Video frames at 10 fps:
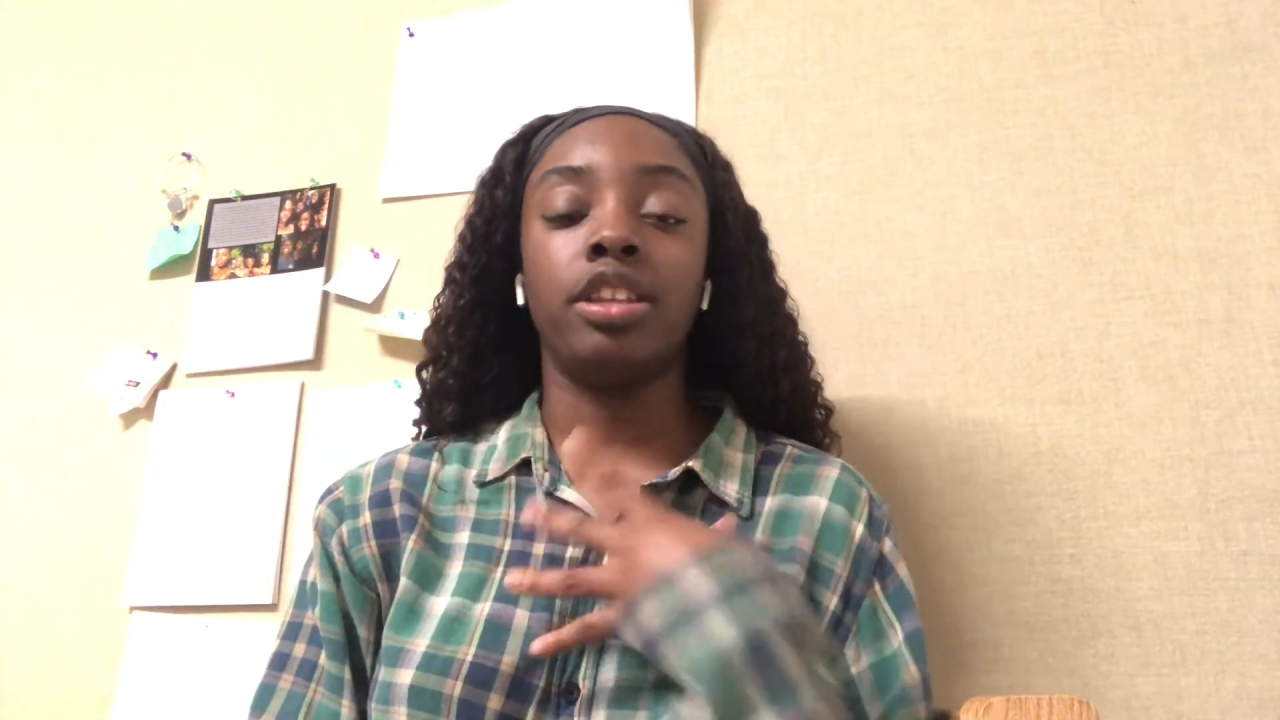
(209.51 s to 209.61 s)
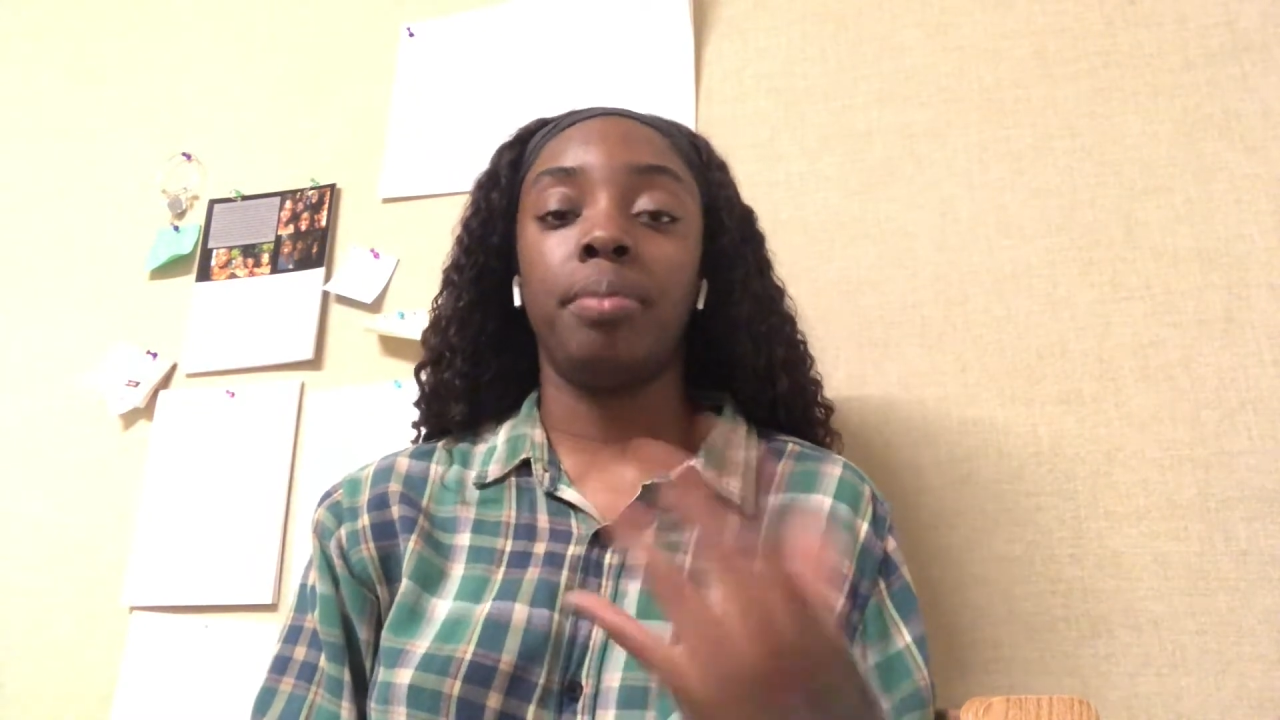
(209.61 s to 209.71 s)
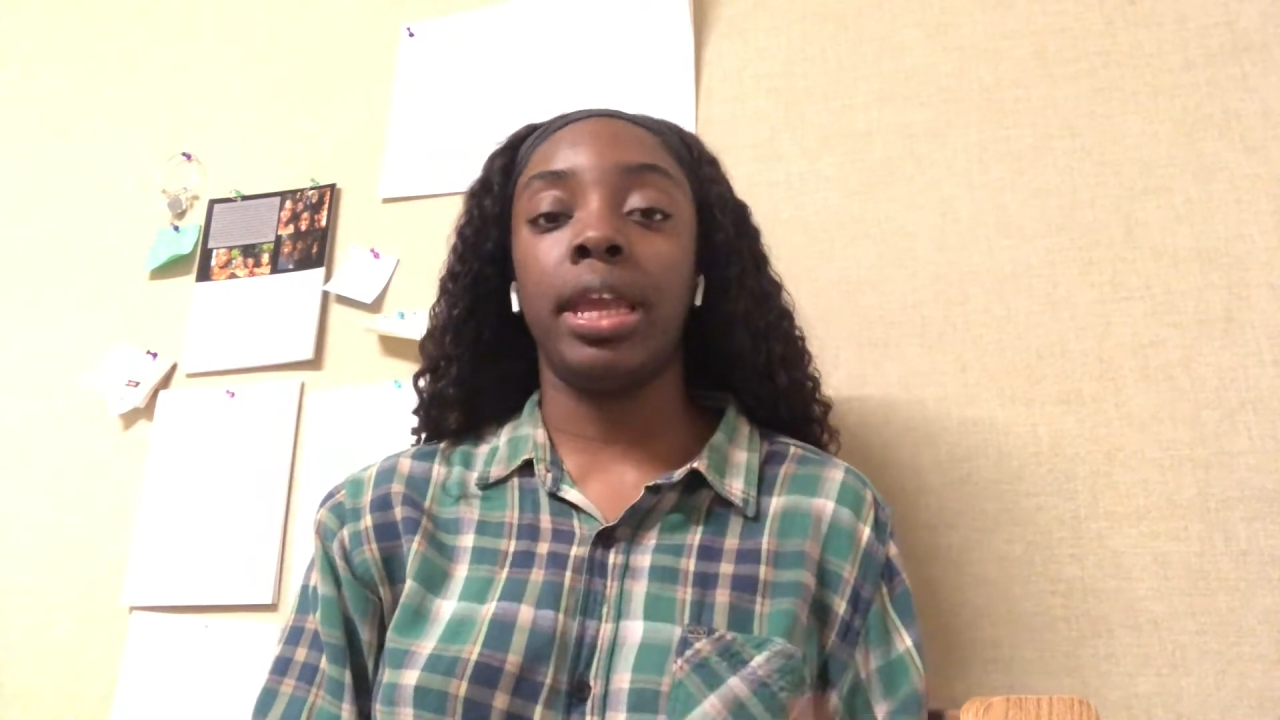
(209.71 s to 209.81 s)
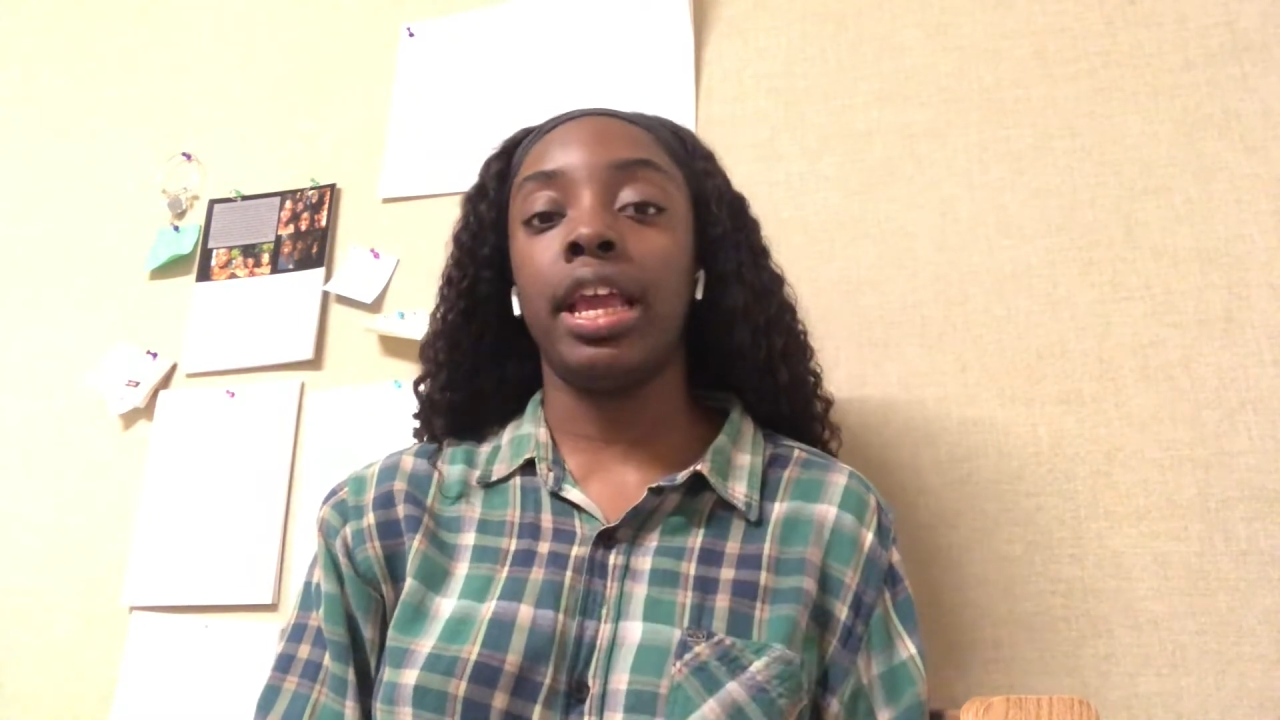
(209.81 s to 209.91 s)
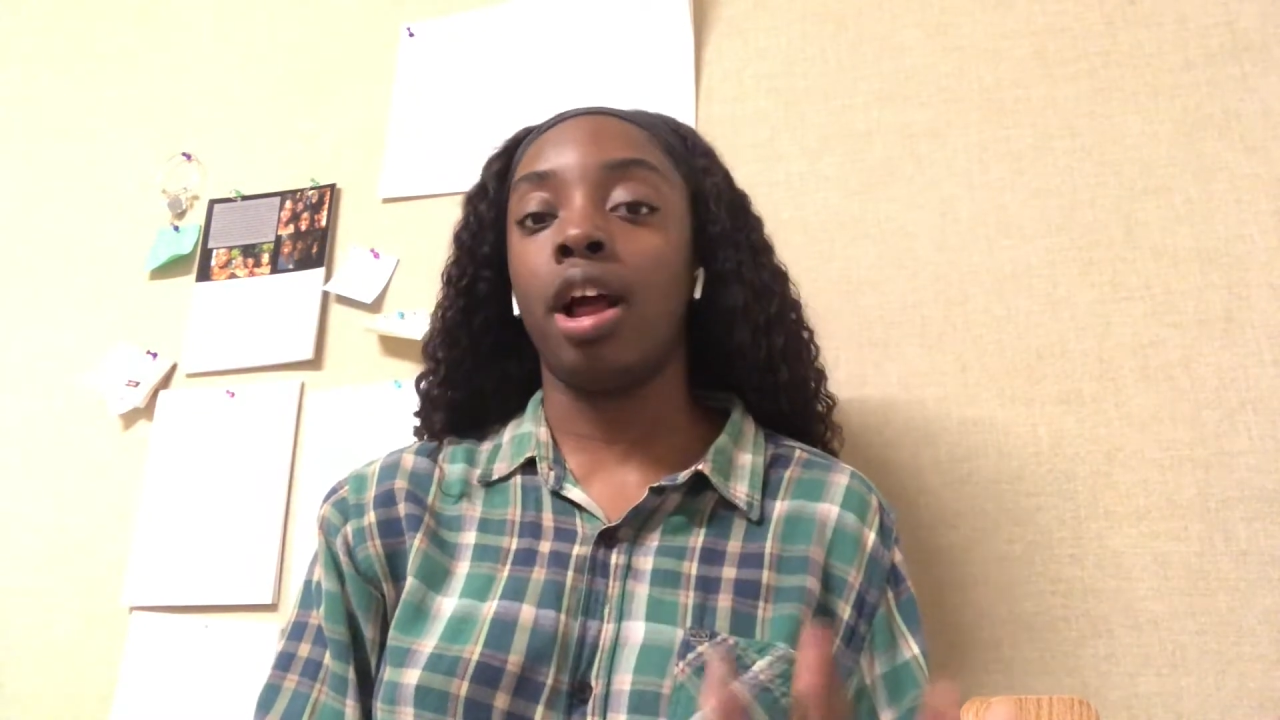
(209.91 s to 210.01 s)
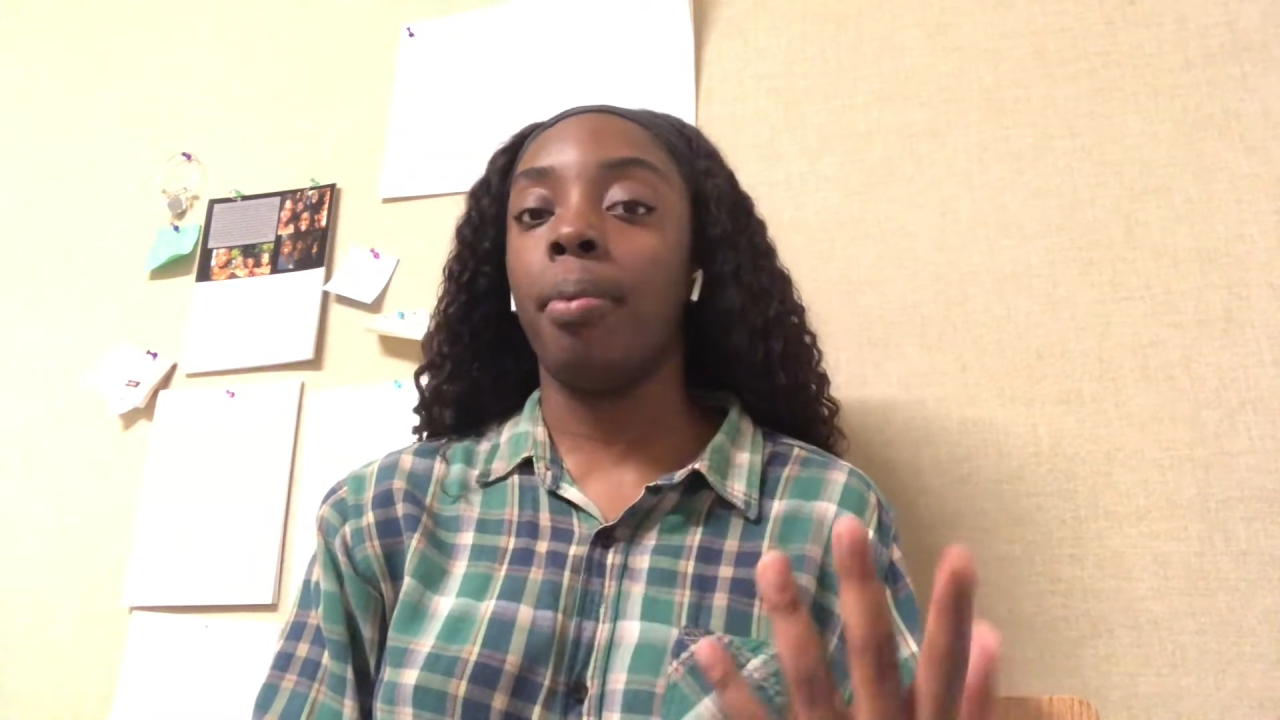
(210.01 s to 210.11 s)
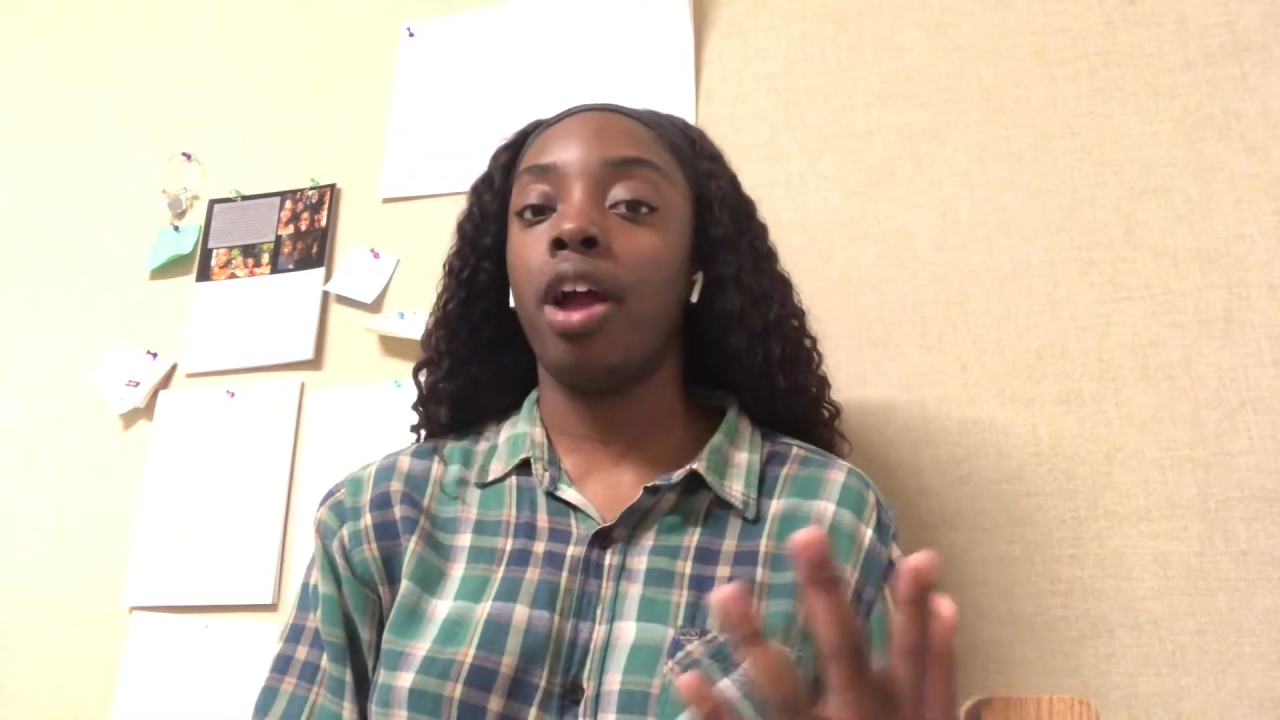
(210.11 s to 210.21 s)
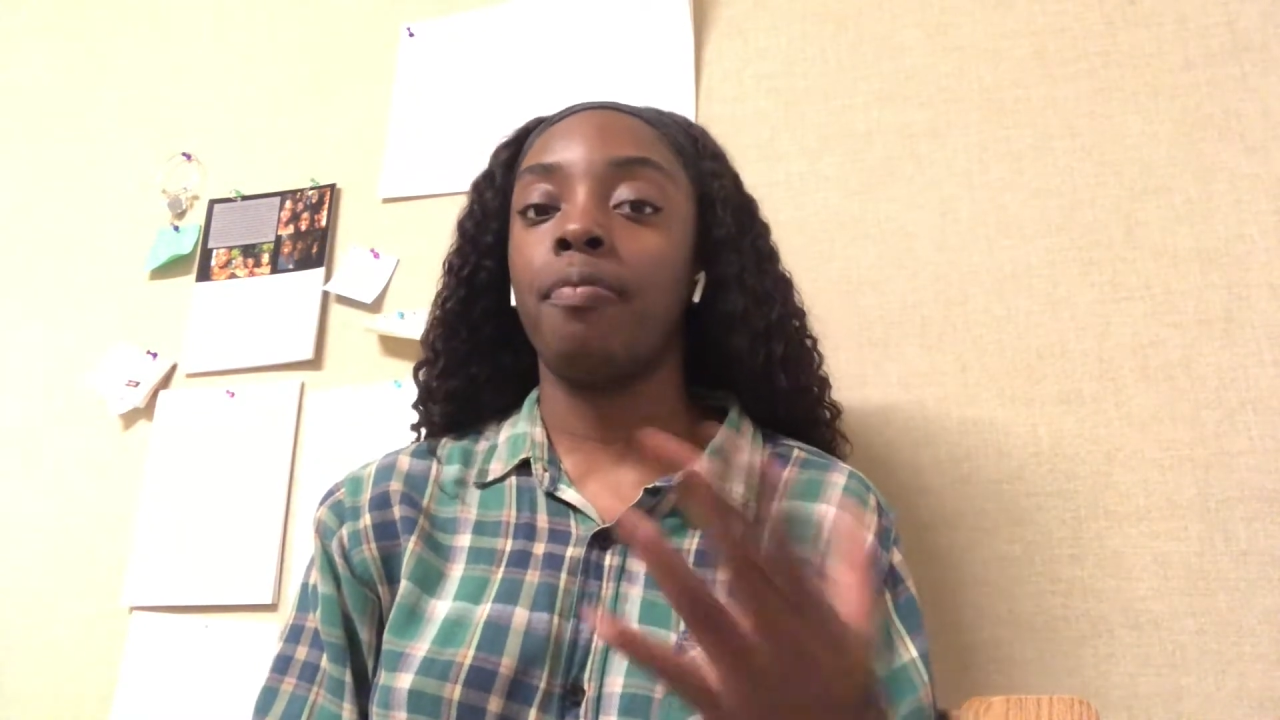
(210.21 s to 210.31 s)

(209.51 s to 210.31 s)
to me and are part